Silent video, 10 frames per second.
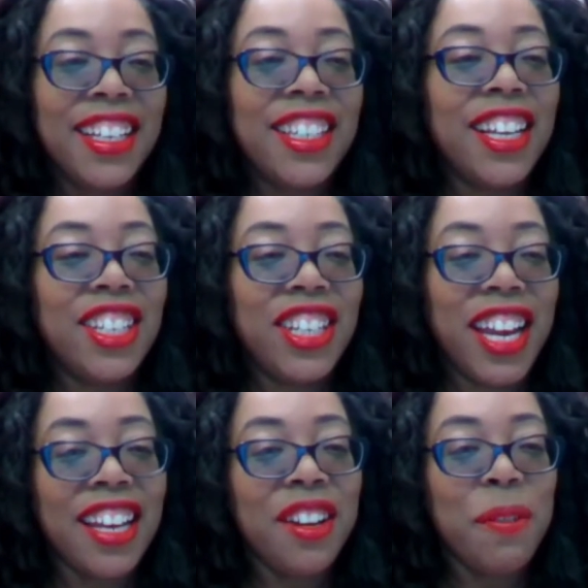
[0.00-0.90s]
to
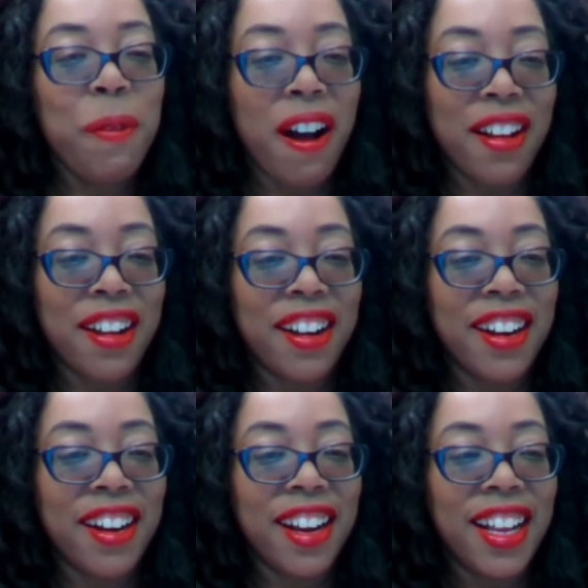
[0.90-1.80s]
Shanda
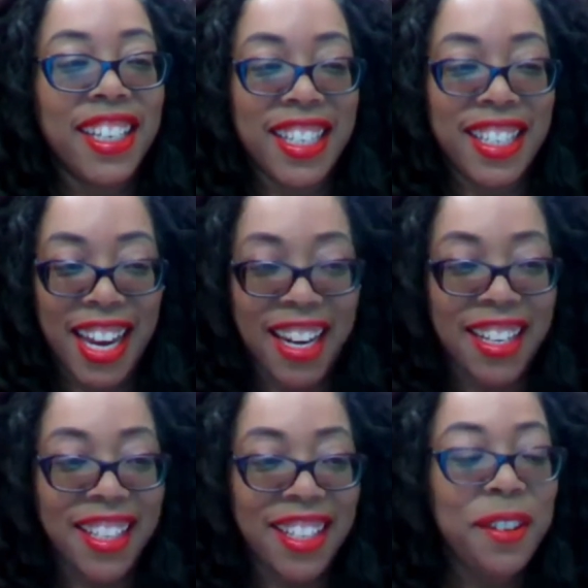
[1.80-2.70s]
Walker,
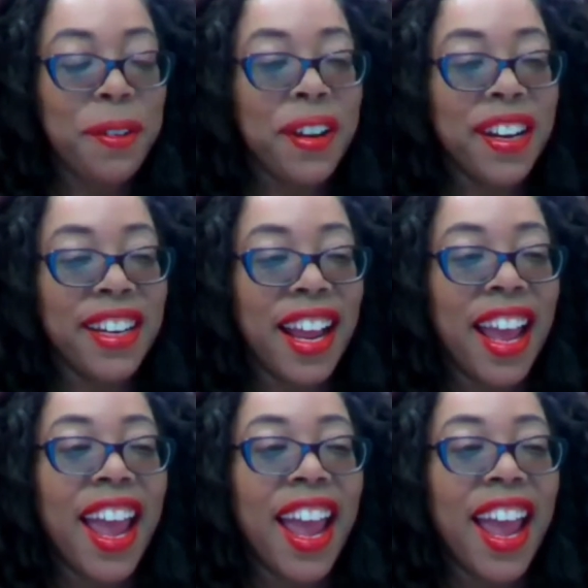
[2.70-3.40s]
Shatana Stewart,